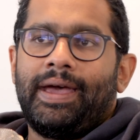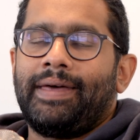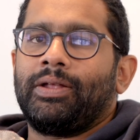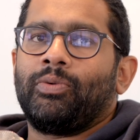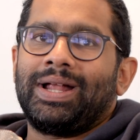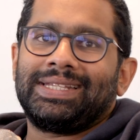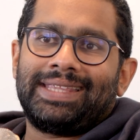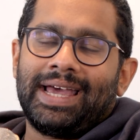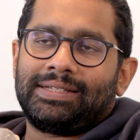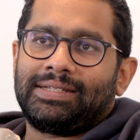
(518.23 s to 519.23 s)
And then once
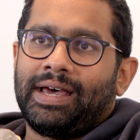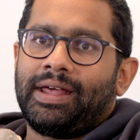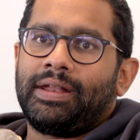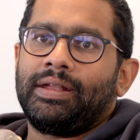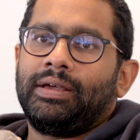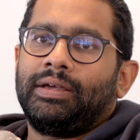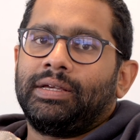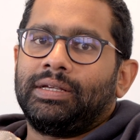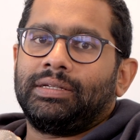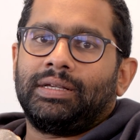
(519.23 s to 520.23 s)
that's done,
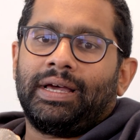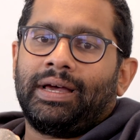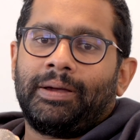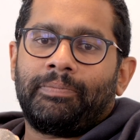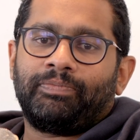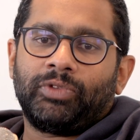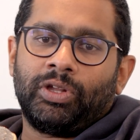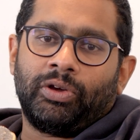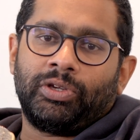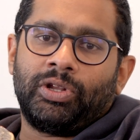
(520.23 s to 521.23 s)

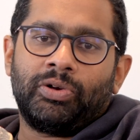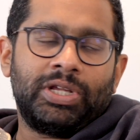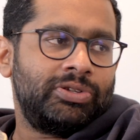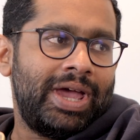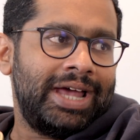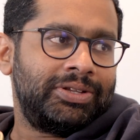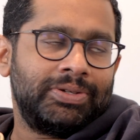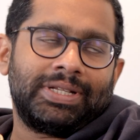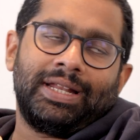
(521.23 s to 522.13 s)
you know, you don't need to add to it